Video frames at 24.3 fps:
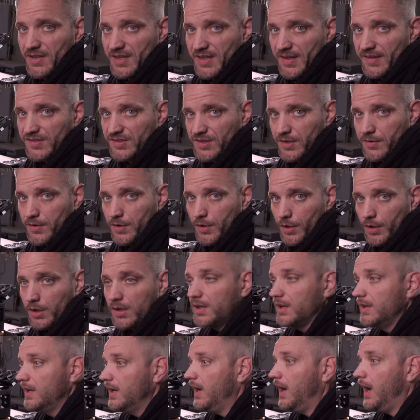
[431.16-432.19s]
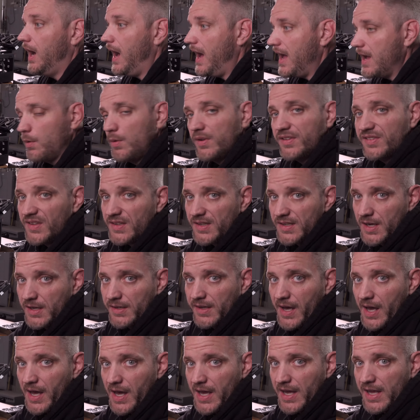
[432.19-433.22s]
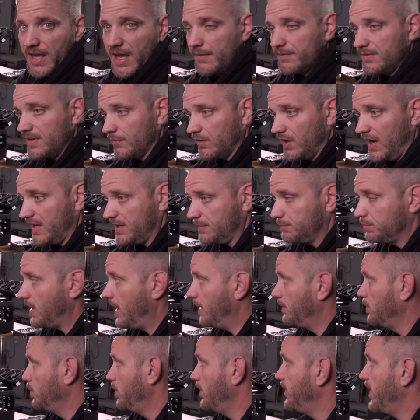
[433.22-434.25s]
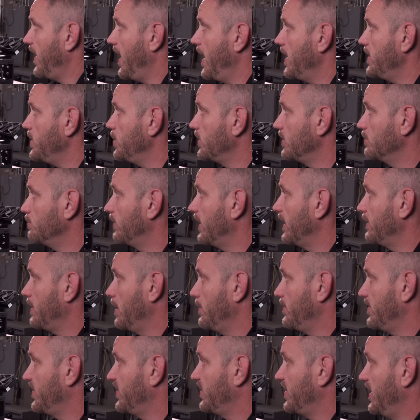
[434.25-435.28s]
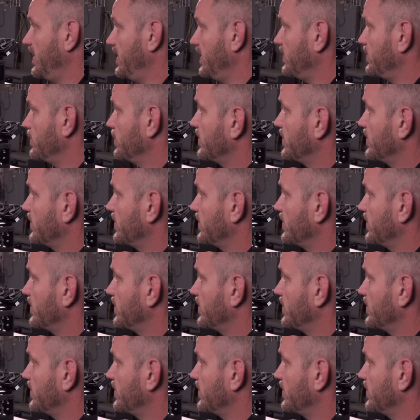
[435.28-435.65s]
it is to the hook. I always set it on high. I've never had a problem with that. You can play around with the settings